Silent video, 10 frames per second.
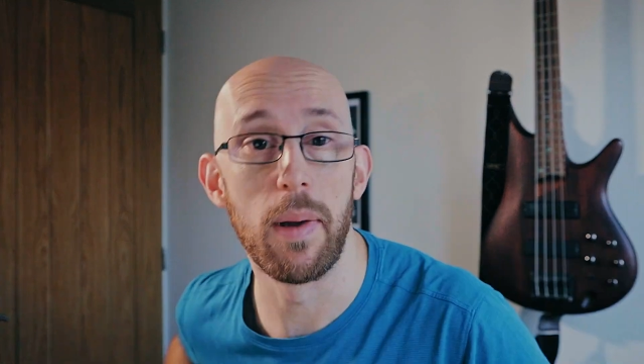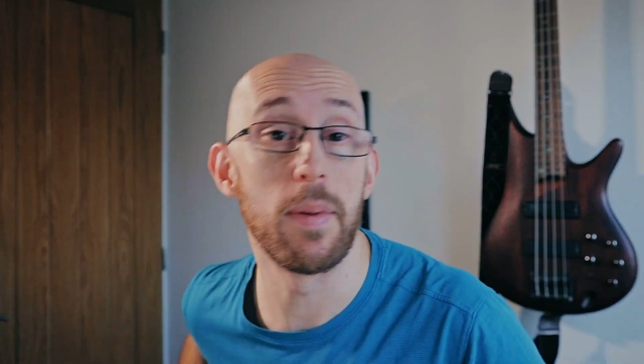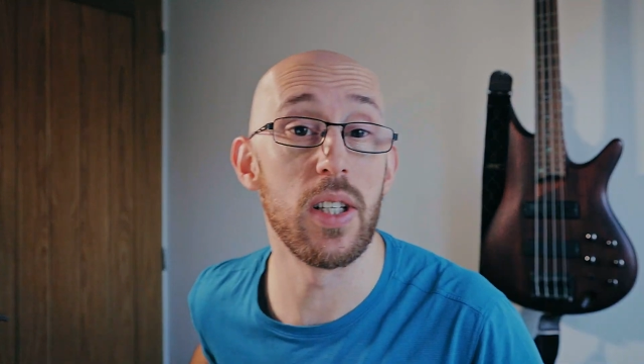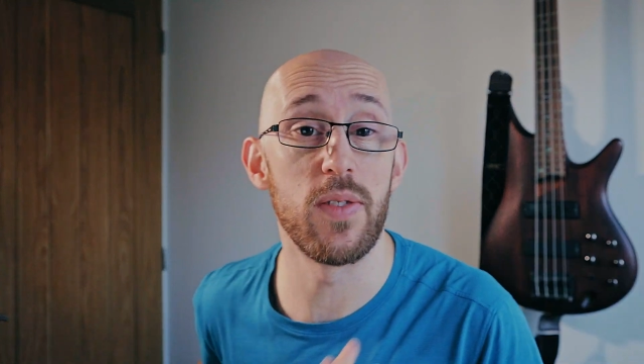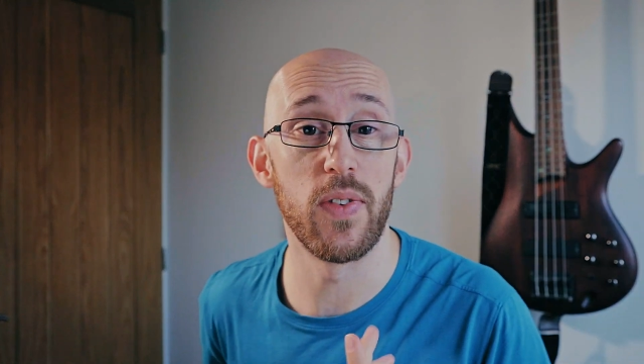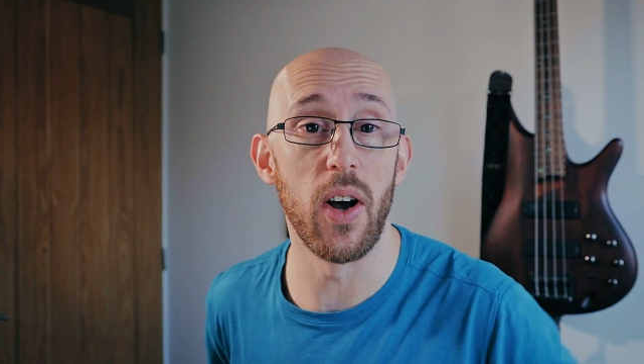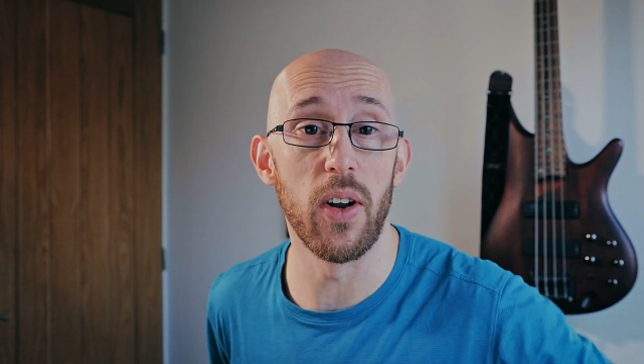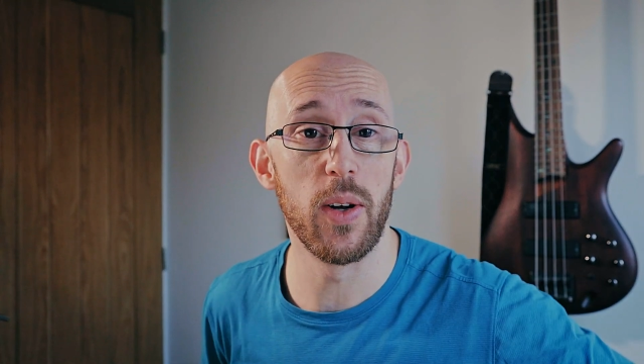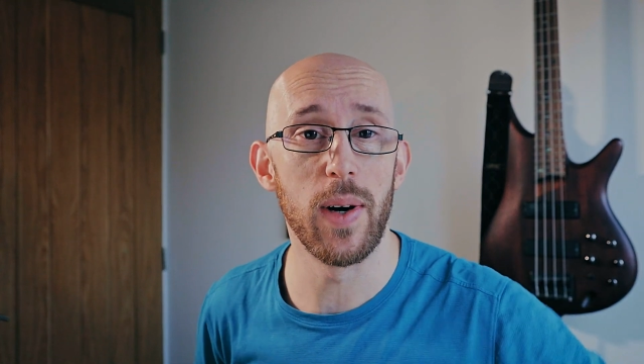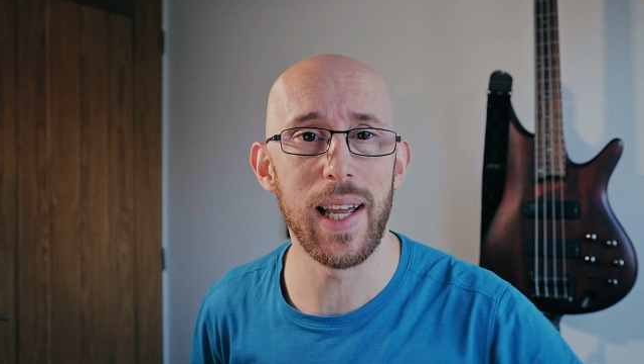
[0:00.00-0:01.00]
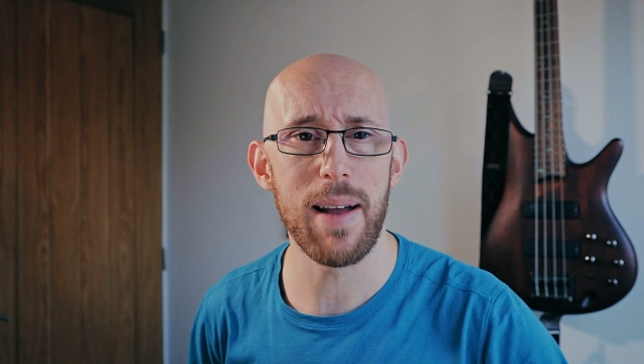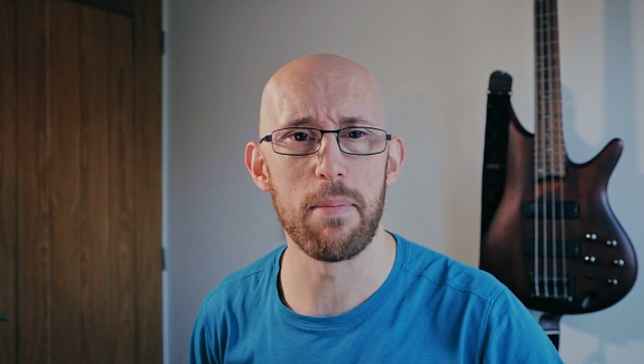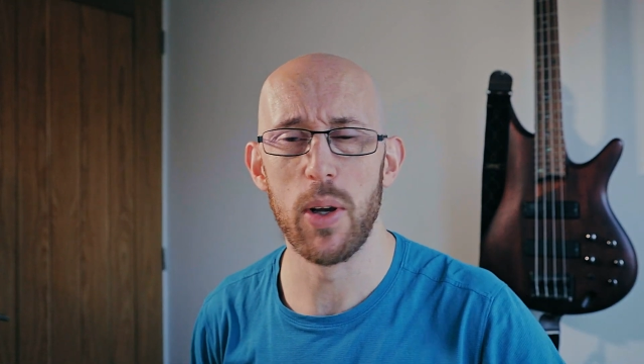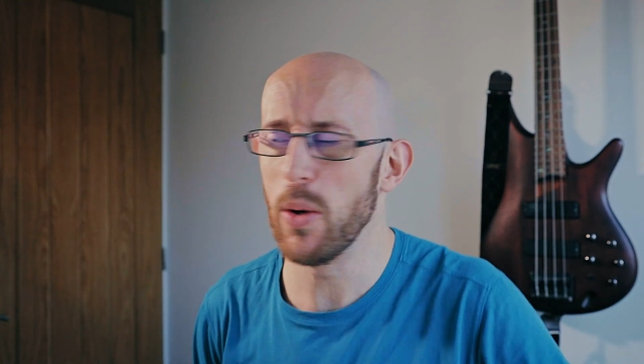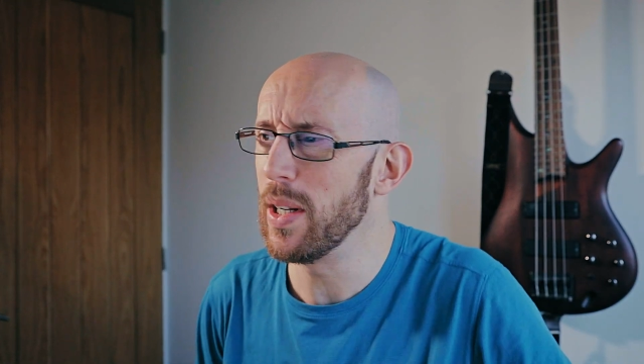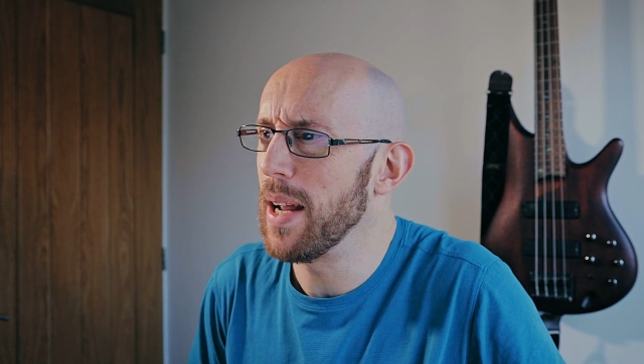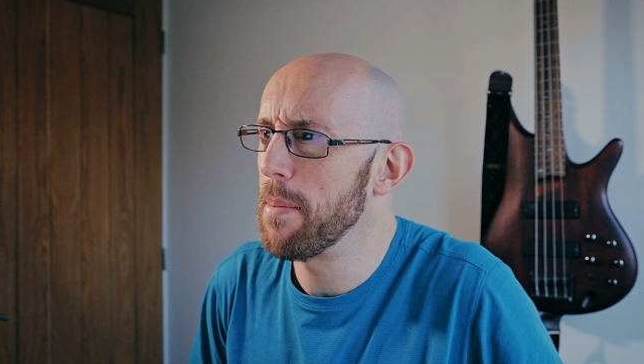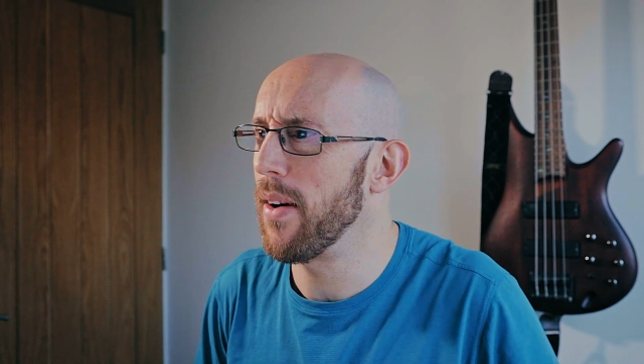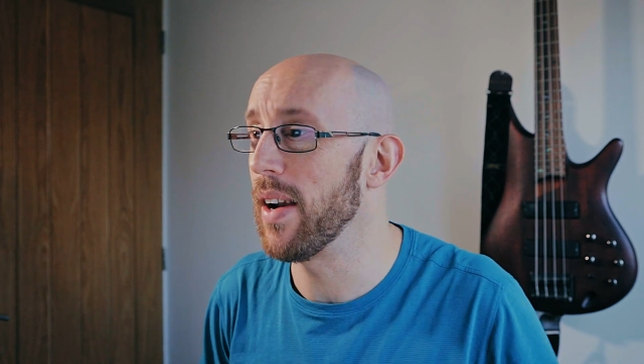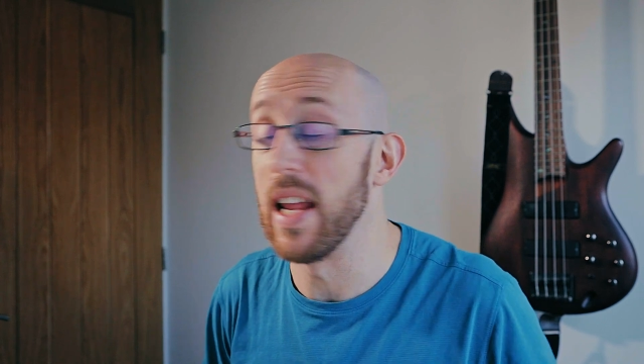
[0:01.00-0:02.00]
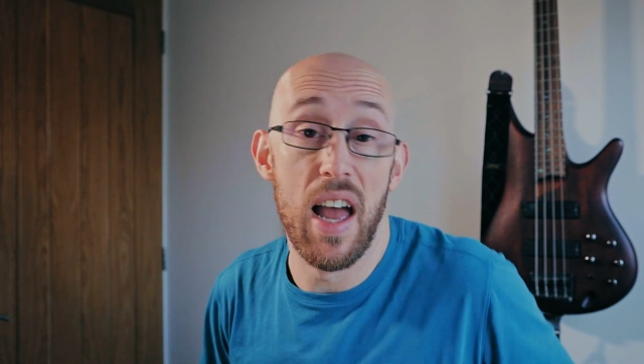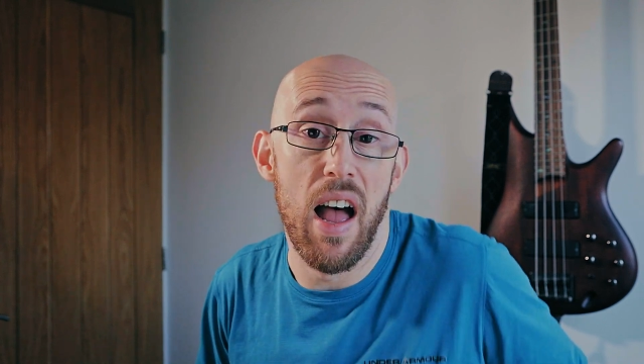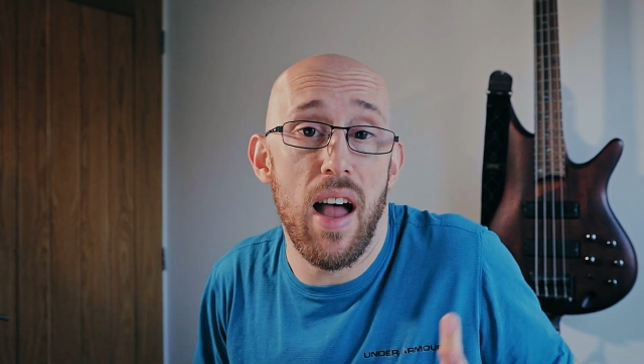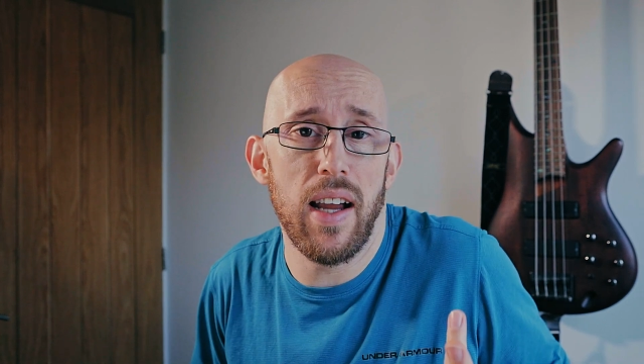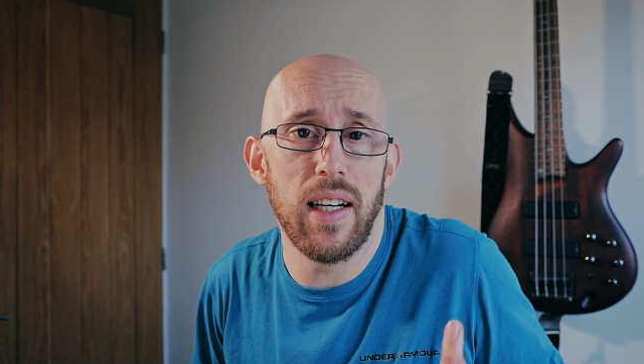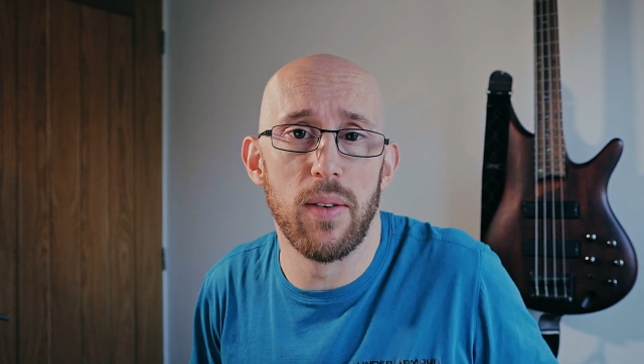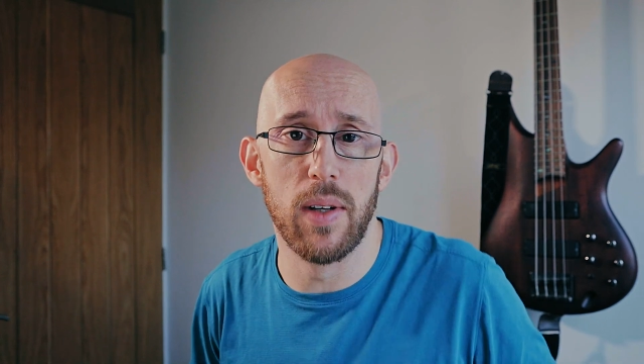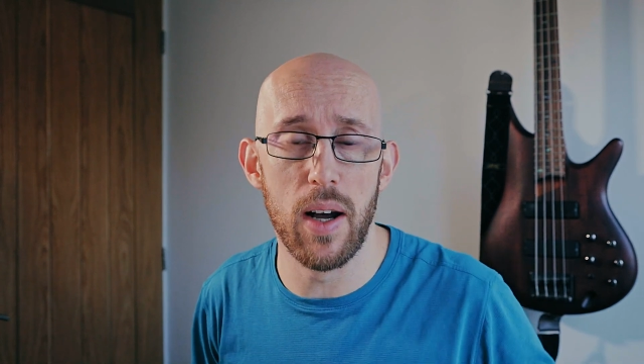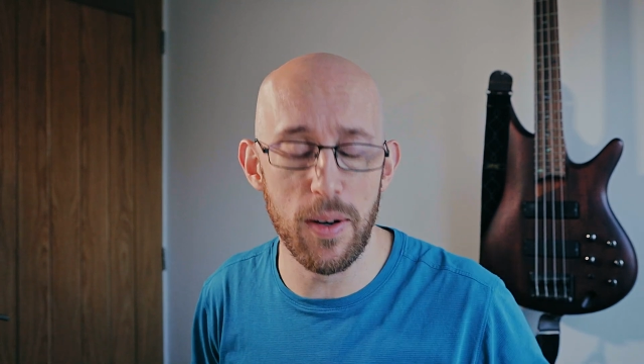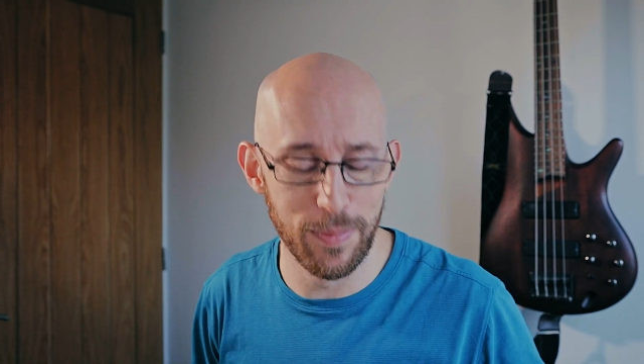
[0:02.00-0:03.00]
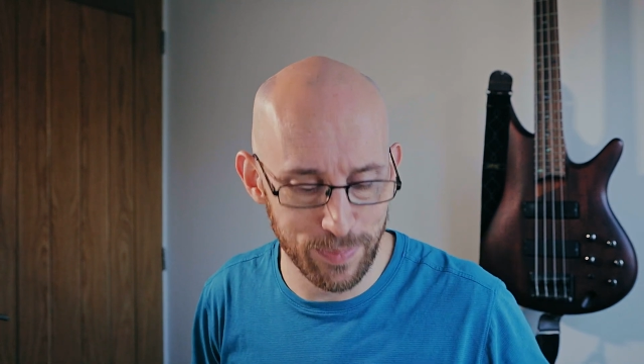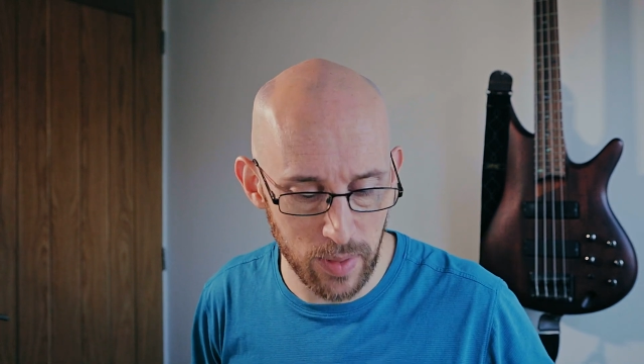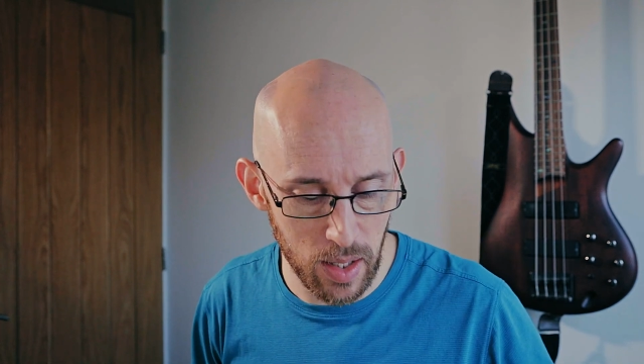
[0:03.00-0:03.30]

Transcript: Maybe she's forgotten who I am. Who did I marry? I don't know.